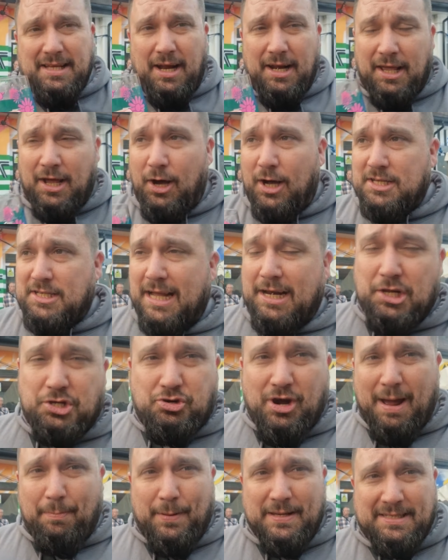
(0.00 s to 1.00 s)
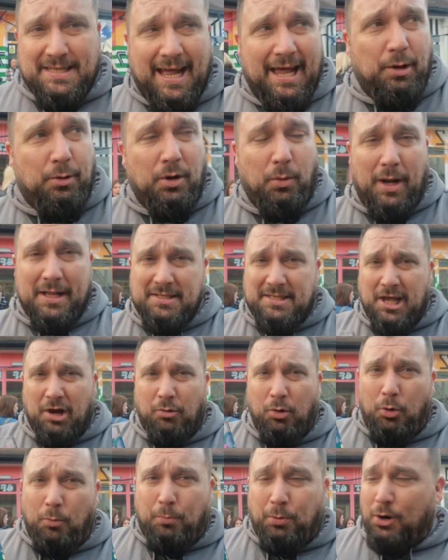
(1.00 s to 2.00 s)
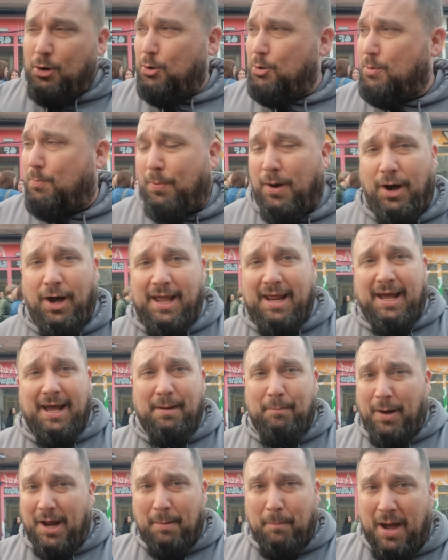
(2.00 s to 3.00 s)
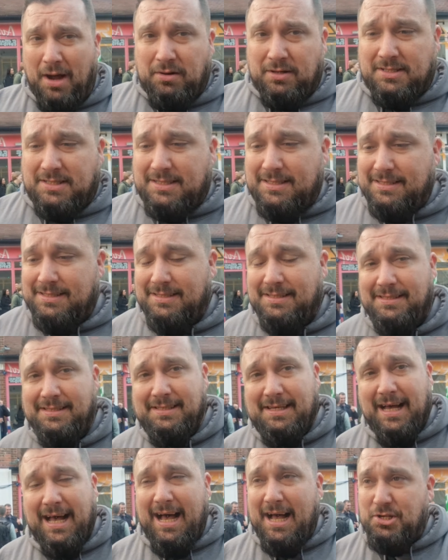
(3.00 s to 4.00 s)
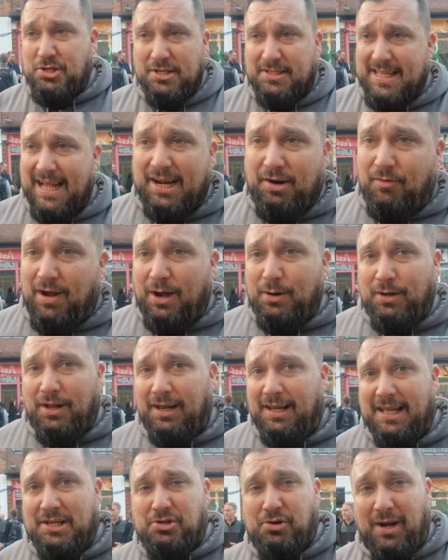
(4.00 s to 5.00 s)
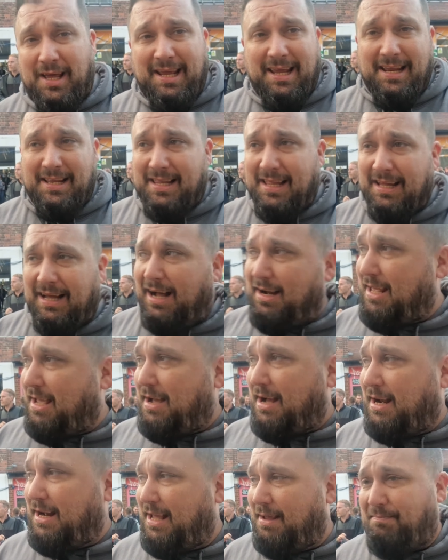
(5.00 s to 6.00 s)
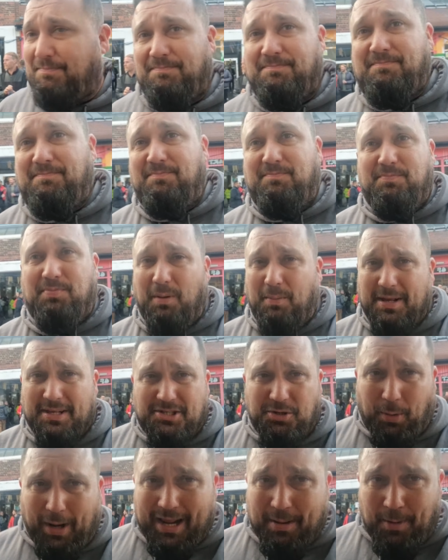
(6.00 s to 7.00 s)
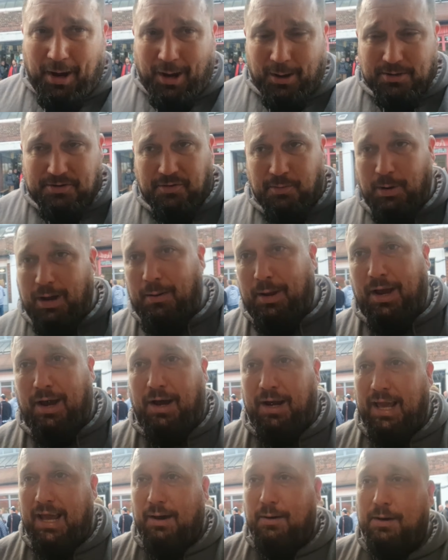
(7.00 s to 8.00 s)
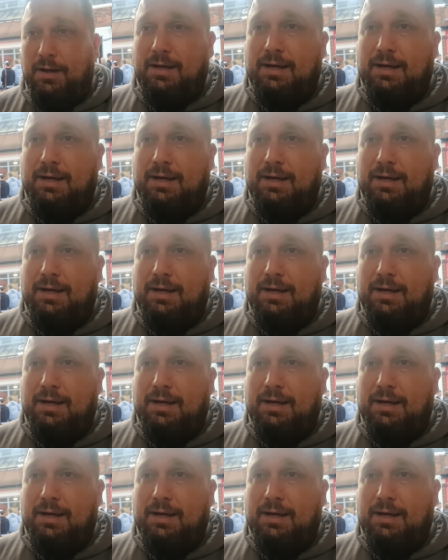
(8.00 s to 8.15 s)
other guys, yeah, the Trappist ale, the ones that are all brewed by the monks, just down the road, like literally only probably 20 miles from where we are now.